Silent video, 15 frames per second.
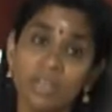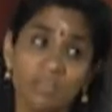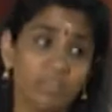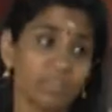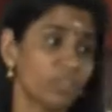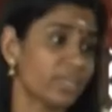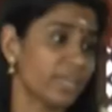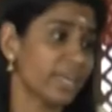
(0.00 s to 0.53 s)
we
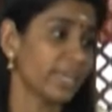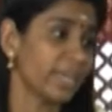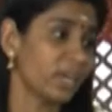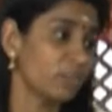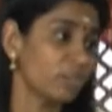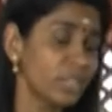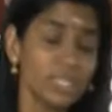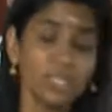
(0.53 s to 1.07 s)
have to take care
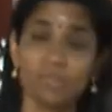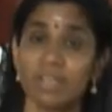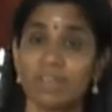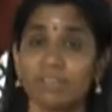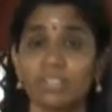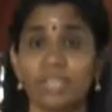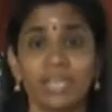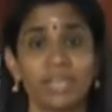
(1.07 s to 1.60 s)
of this, we have to
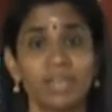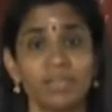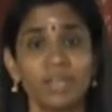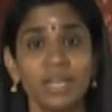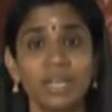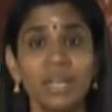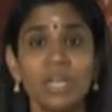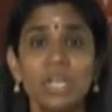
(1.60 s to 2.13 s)
take care of
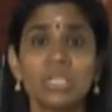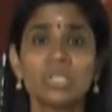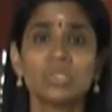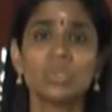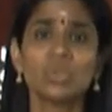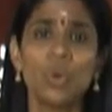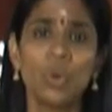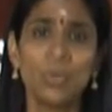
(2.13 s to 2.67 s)
that.
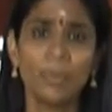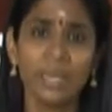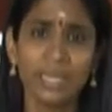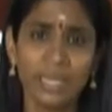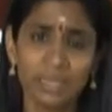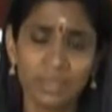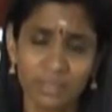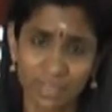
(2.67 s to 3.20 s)
So many
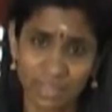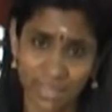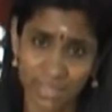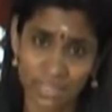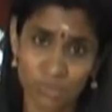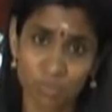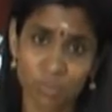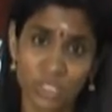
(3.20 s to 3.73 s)

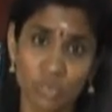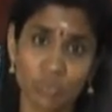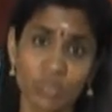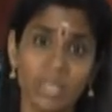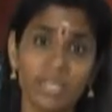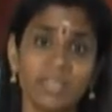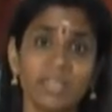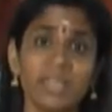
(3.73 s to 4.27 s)
things which
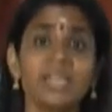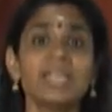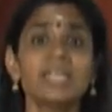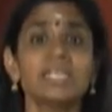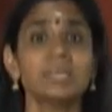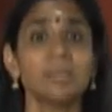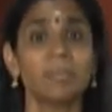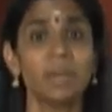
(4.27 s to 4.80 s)
we think
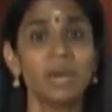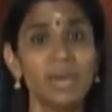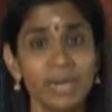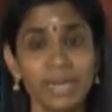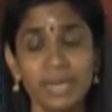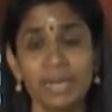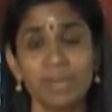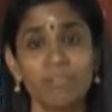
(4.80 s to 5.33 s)
is a
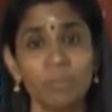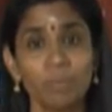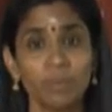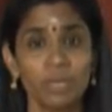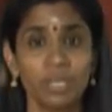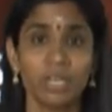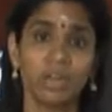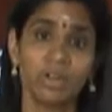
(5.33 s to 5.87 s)
burden, and we put
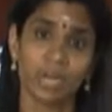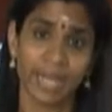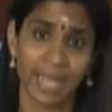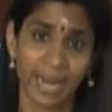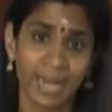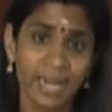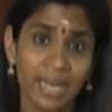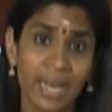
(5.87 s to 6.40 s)
it on our
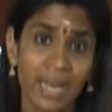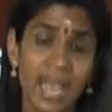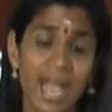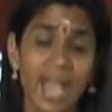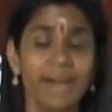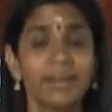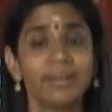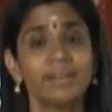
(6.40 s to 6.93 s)
head
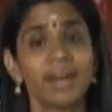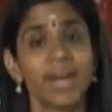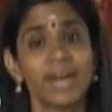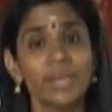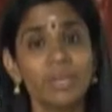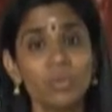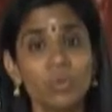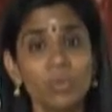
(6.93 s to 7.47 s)
and try
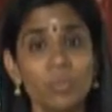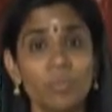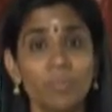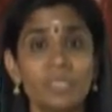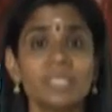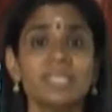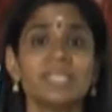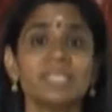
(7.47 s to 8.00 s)
to
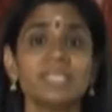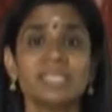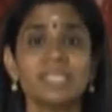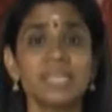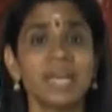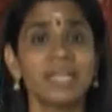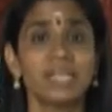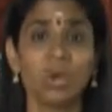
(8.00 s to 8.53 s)

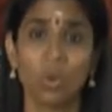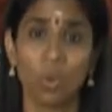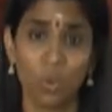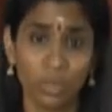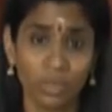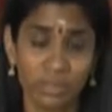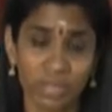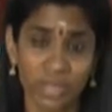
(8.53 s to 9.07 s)
misunderstand the whole
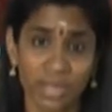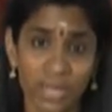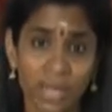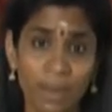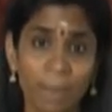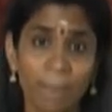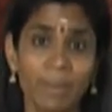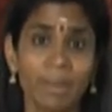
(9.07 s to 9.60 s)
thing
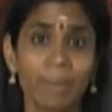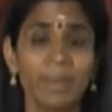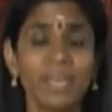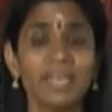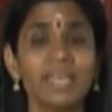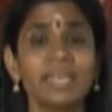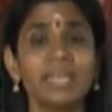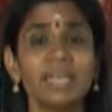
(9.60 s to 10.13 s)
by
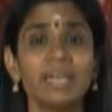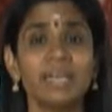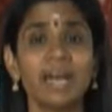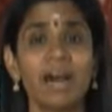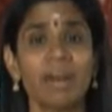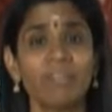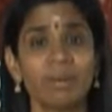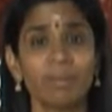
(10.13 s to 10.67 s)
making
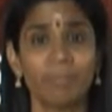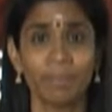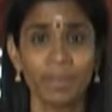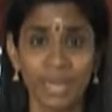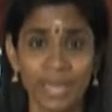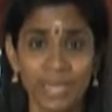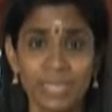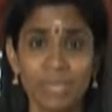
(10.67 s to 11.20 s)
our
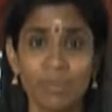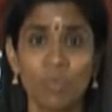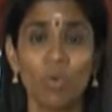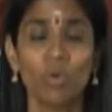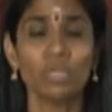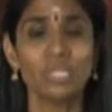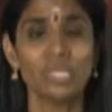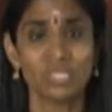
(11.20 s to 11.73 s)
brain
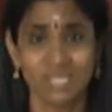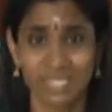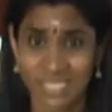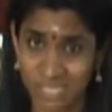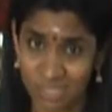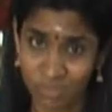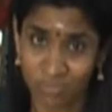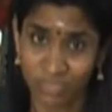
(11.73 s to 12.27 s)
more
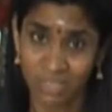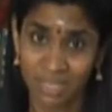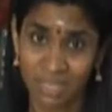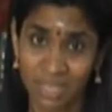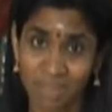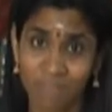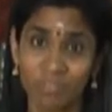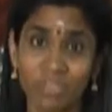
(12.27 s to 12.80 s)
stressful
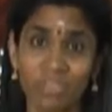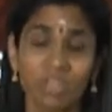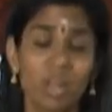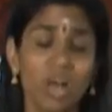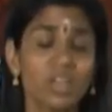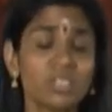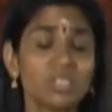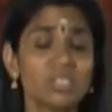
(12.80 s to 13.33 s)
with
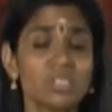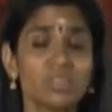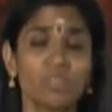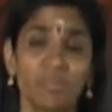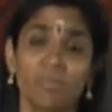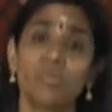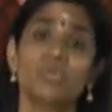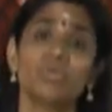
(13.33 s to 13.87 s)
lots of
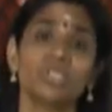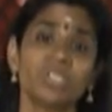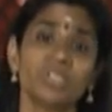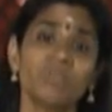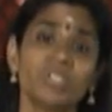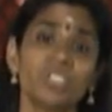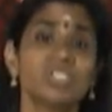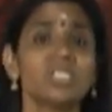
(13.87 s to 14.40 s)
emotion
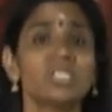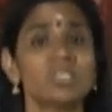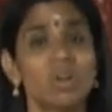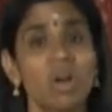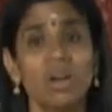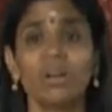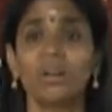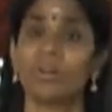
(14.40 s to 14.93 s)
which is
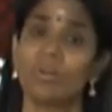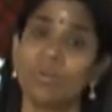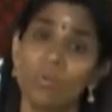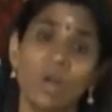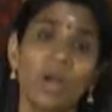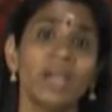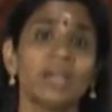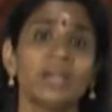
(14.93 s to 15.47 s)
not
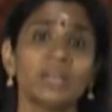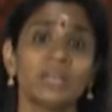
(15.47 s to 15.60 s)
required.